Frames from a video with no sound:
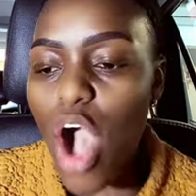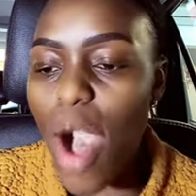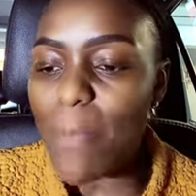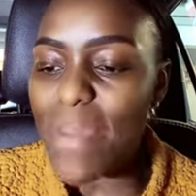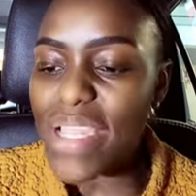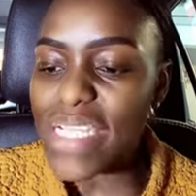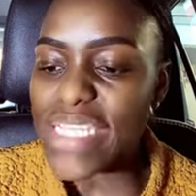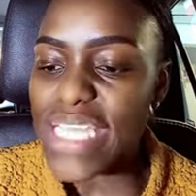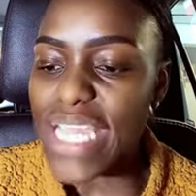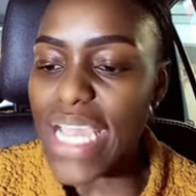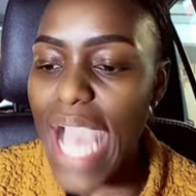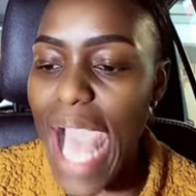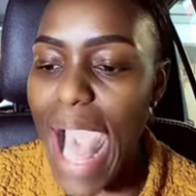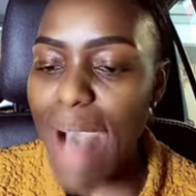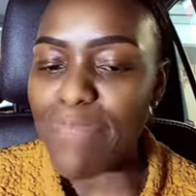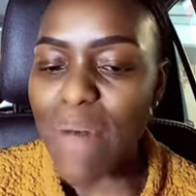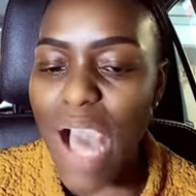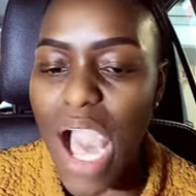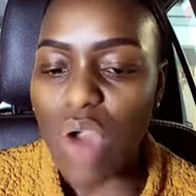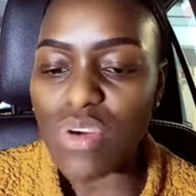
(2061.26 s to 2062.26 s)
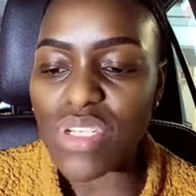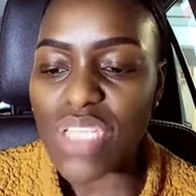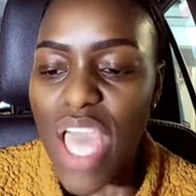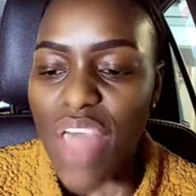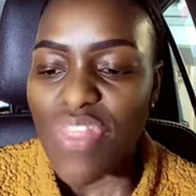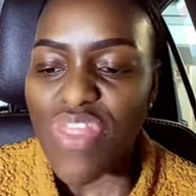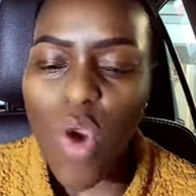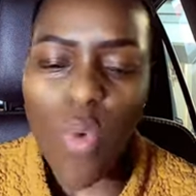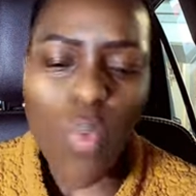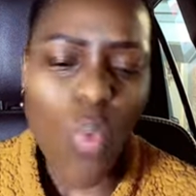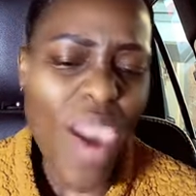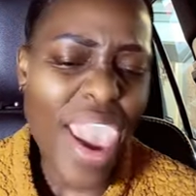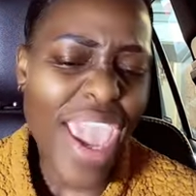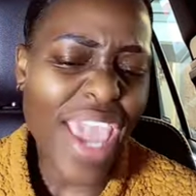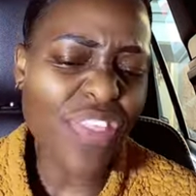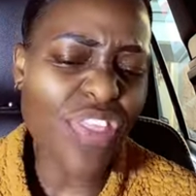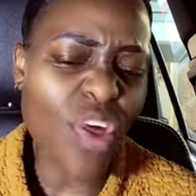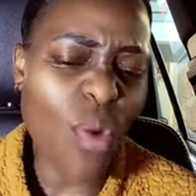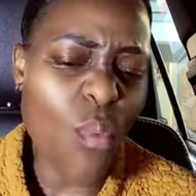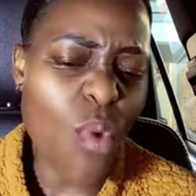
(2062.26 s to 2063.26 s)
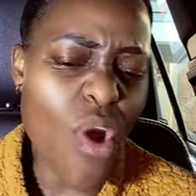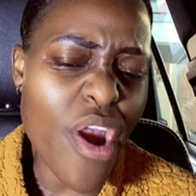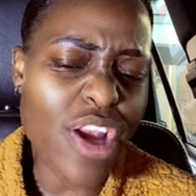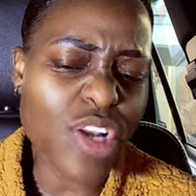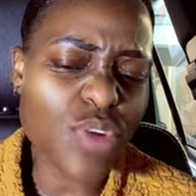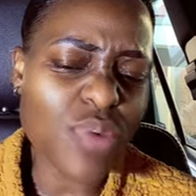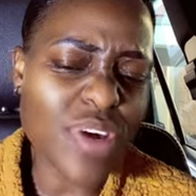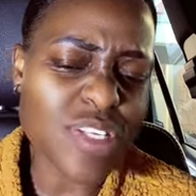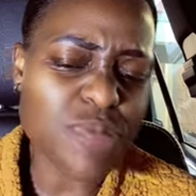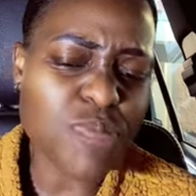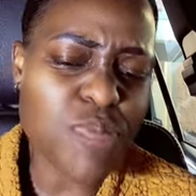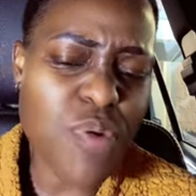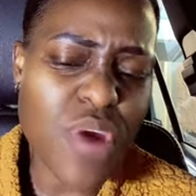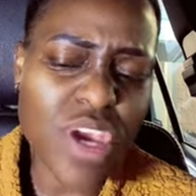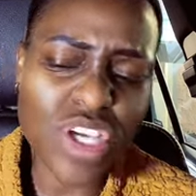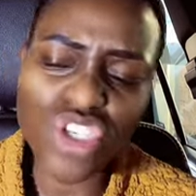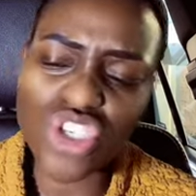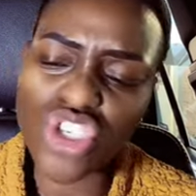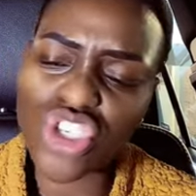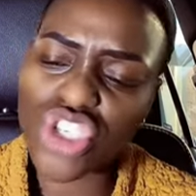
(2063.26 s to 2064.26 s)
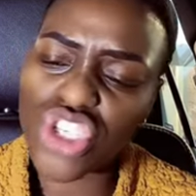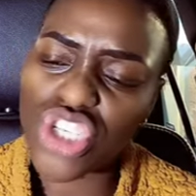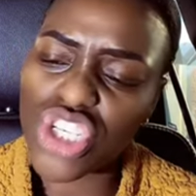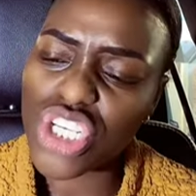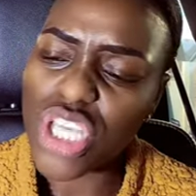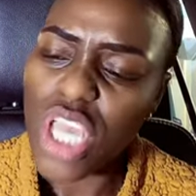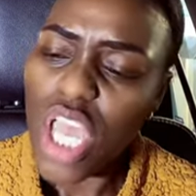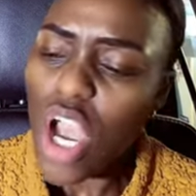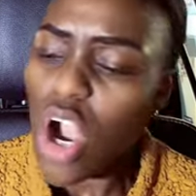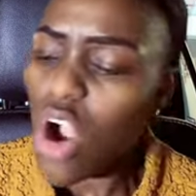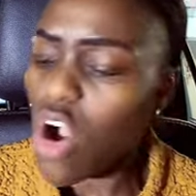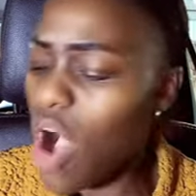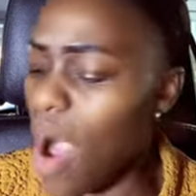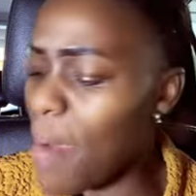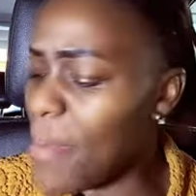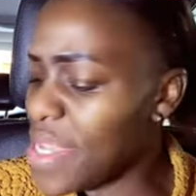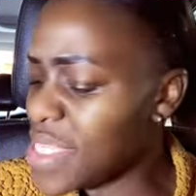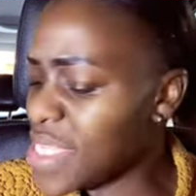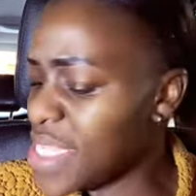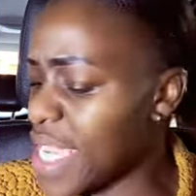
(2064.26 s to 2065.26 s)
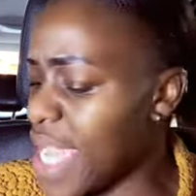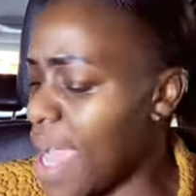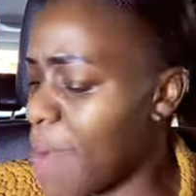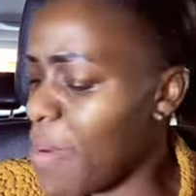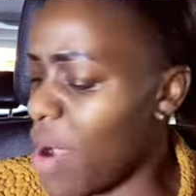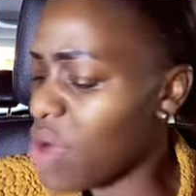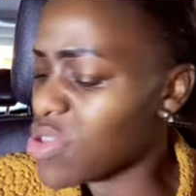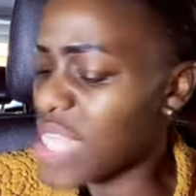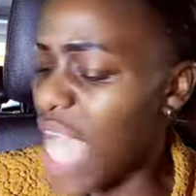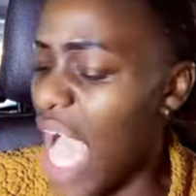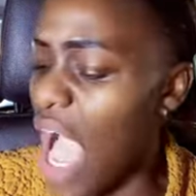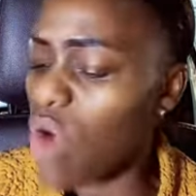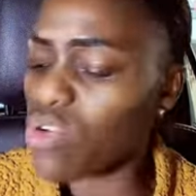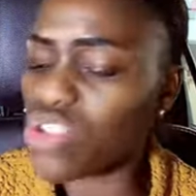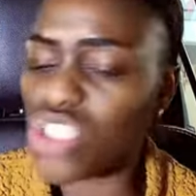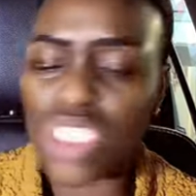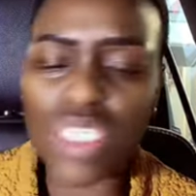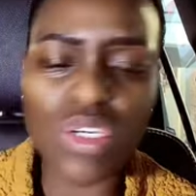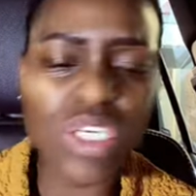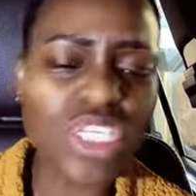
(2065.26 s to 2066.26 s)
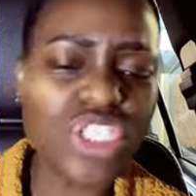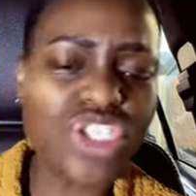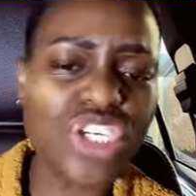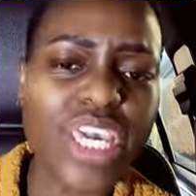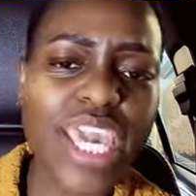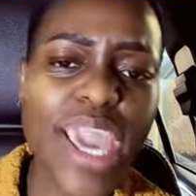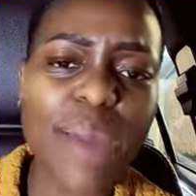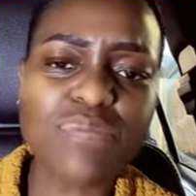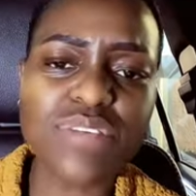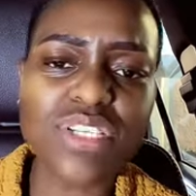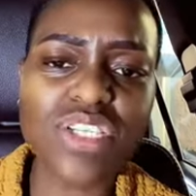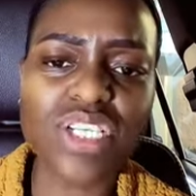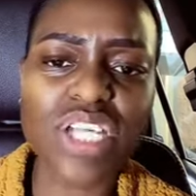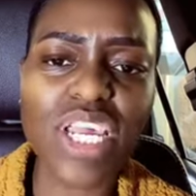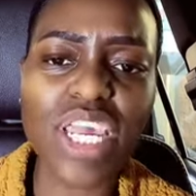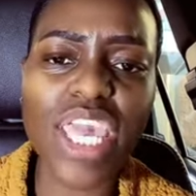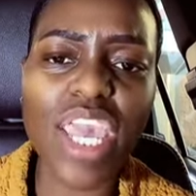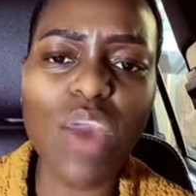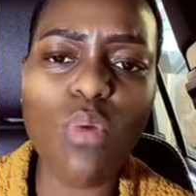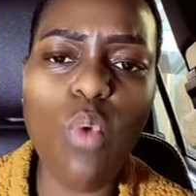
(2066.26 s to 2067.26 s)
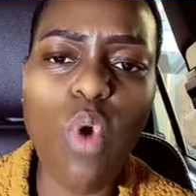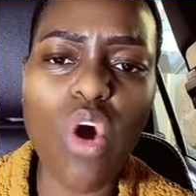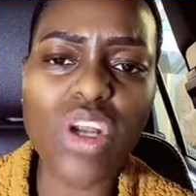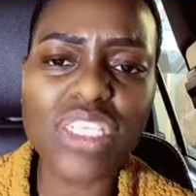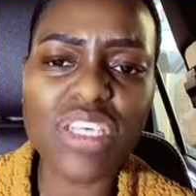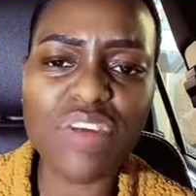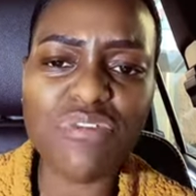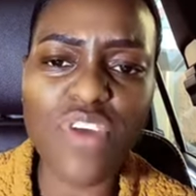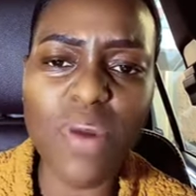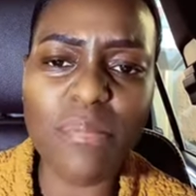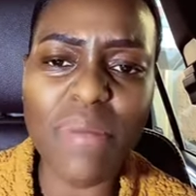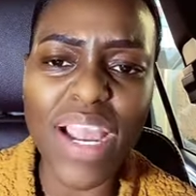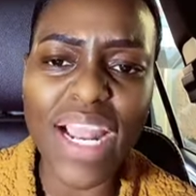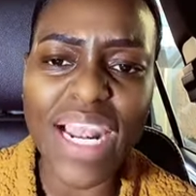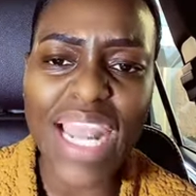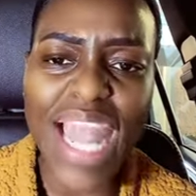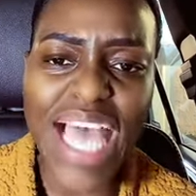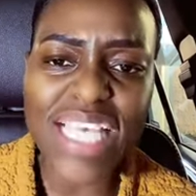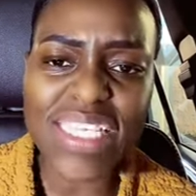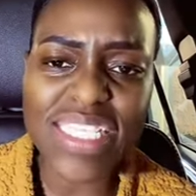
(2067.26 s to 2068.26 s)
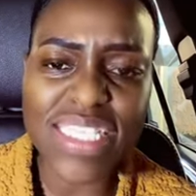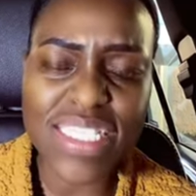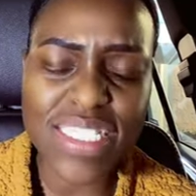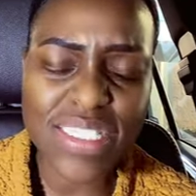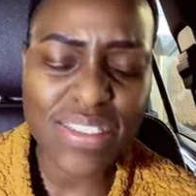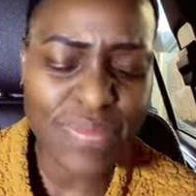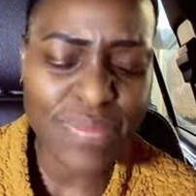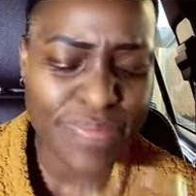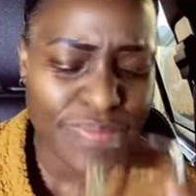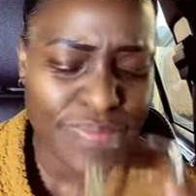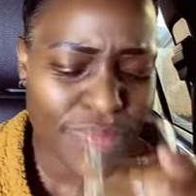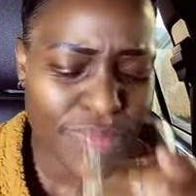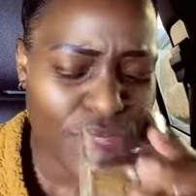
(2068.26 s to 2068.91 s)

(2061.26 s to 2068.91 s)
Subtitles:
commenting about the way the word was preached, commenting about how she kept drinking water from a glass.